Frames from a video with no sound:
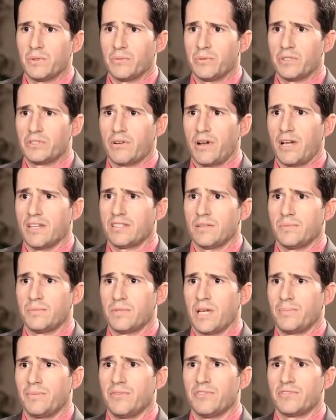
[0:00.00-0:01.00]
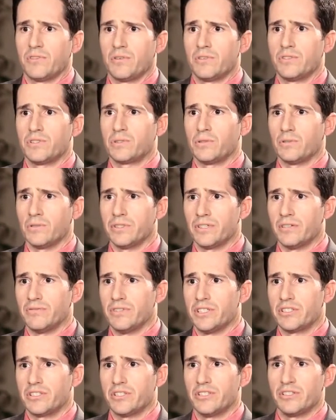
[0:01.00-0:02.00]
we would try some type of surgical
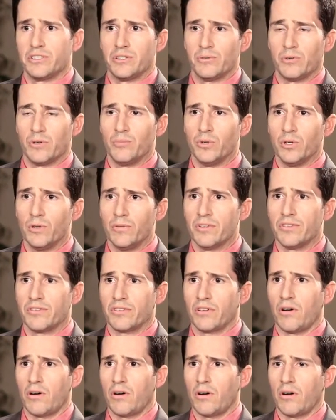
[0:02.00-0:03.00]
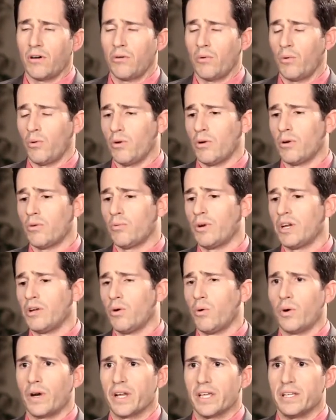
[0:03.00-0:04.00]
intervention to remove the scar or
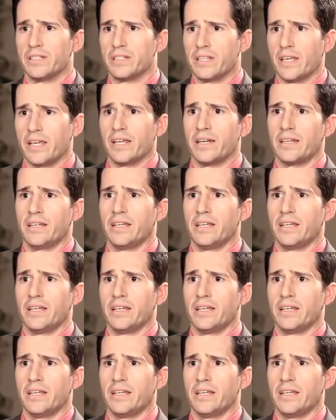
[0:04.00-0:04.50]
reorient